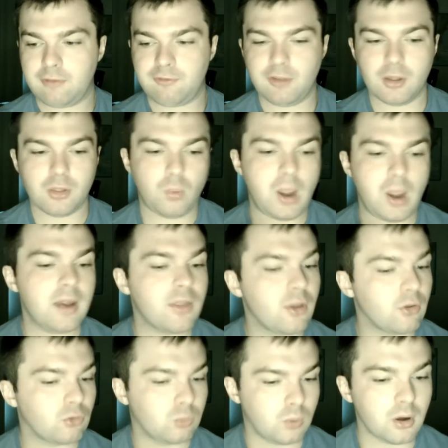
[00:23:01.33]
feel the weight of
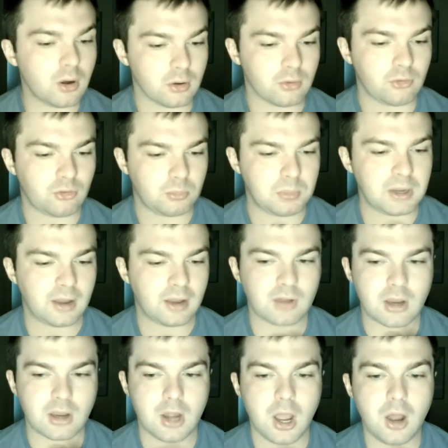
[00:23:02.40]
those words, because
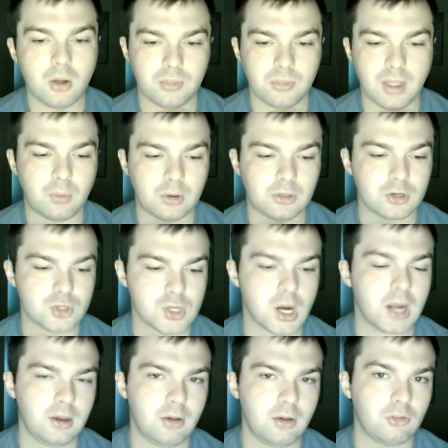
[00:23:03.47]
I know that what they're
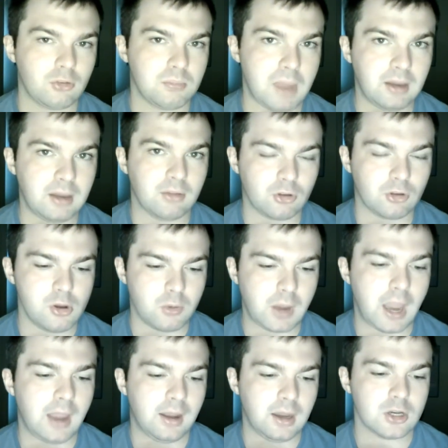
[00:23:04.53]
trying to do is to make it so you
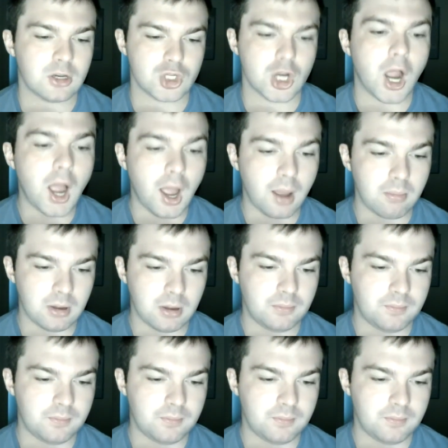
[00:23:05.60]
can't get a job.